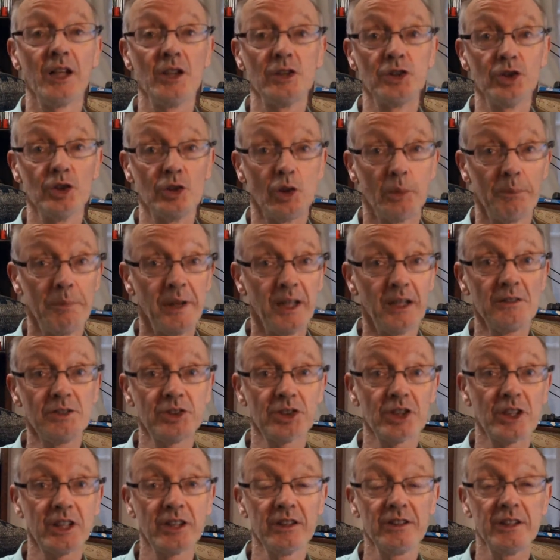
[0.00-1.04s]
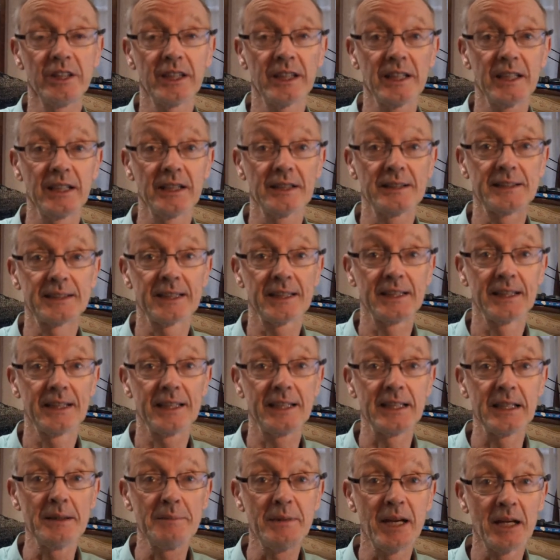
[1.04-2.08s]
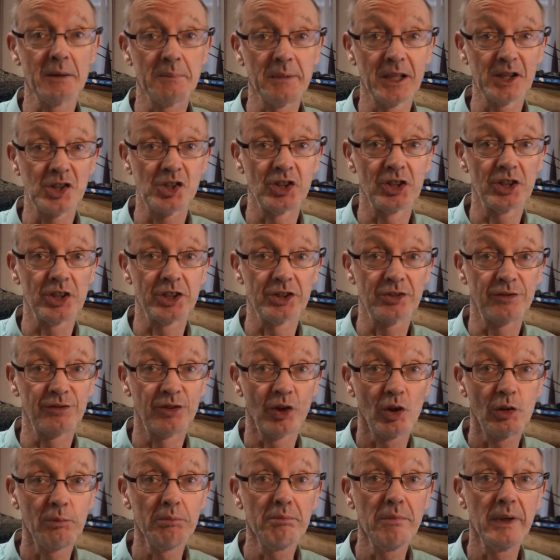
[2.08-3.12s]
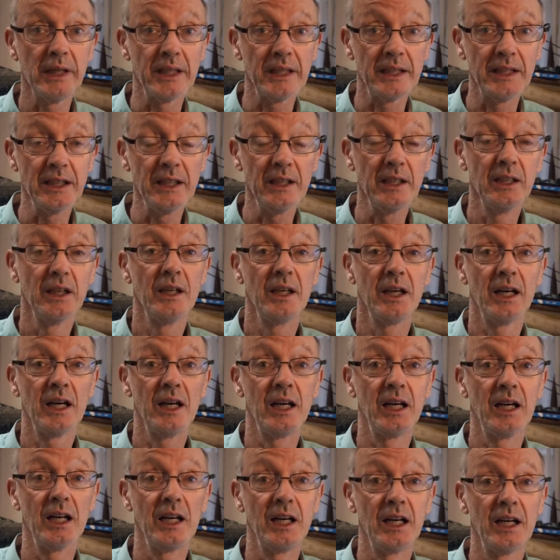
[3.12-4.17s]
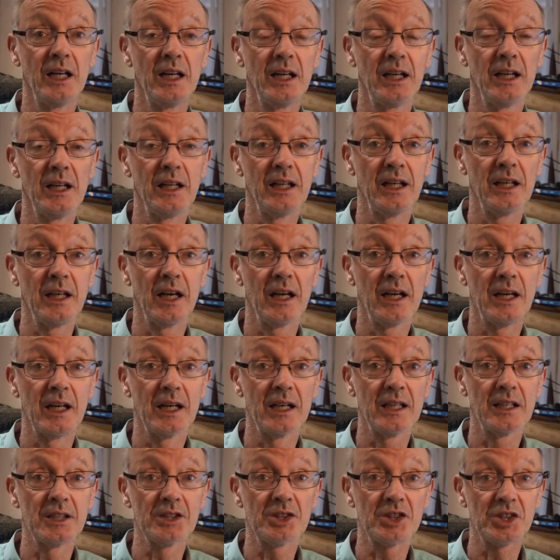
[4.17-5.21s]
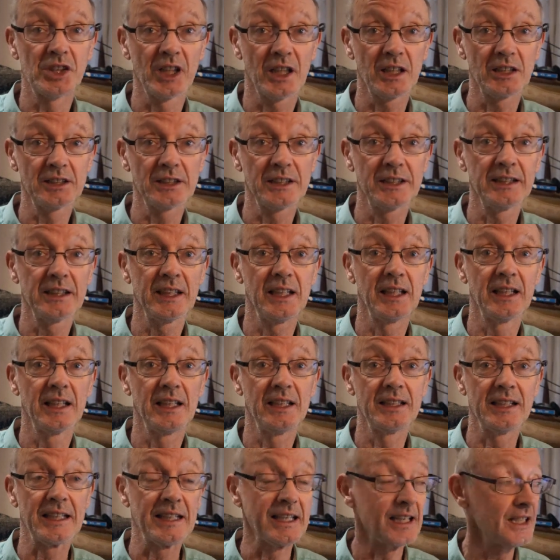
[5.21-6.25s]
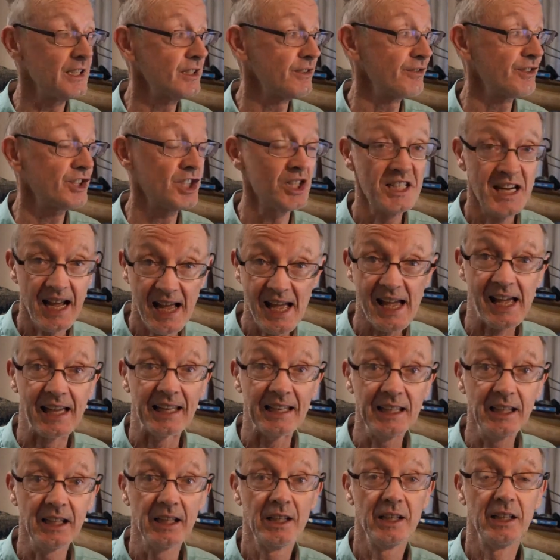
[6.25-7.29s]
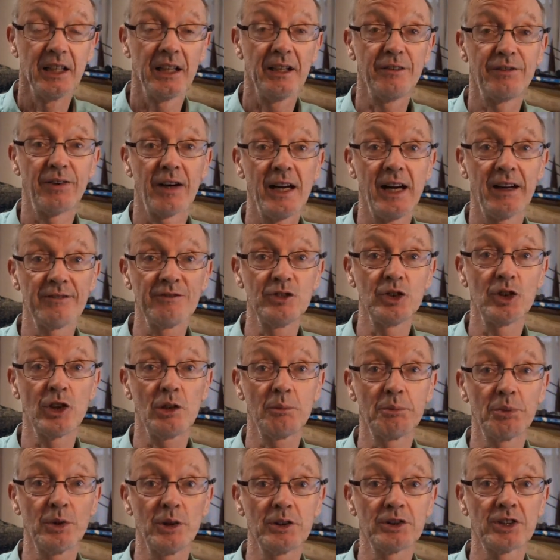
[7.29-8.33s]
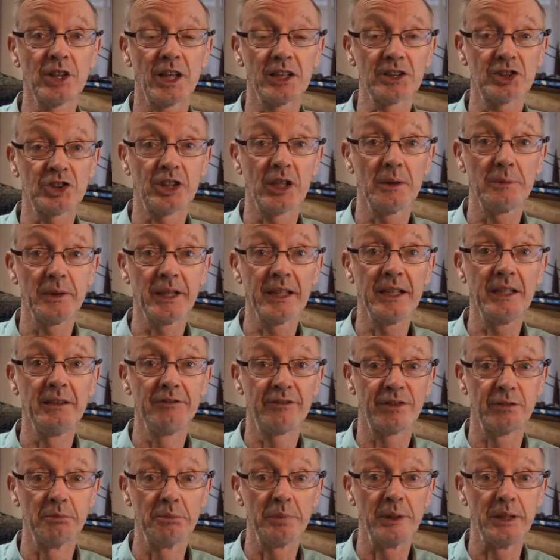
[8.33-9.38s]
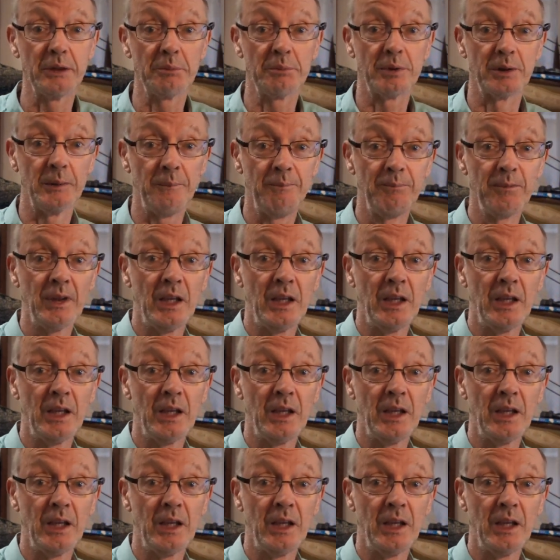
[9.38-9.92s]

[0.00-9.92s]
your parents are going to get email messages from me starting at the end of today if I haven't got projects coming in from people.